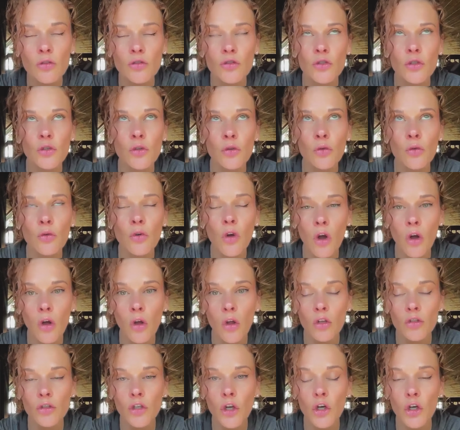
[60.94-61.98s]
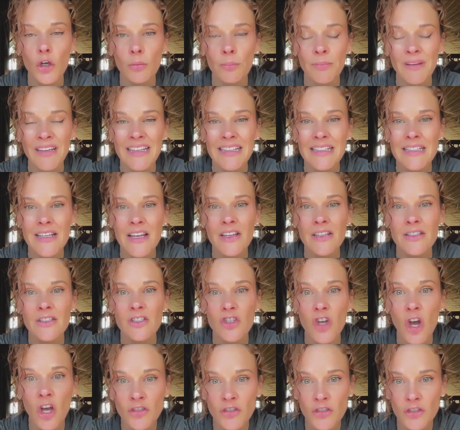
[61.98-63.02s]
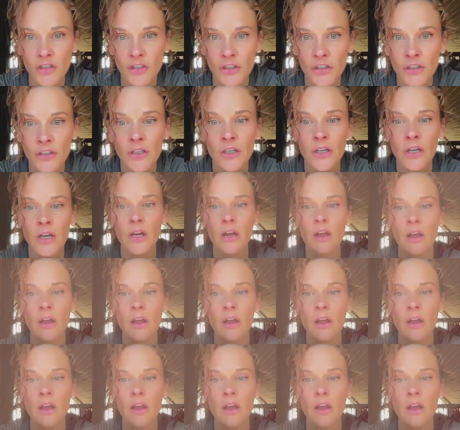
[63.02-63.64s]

also called herpes zoster,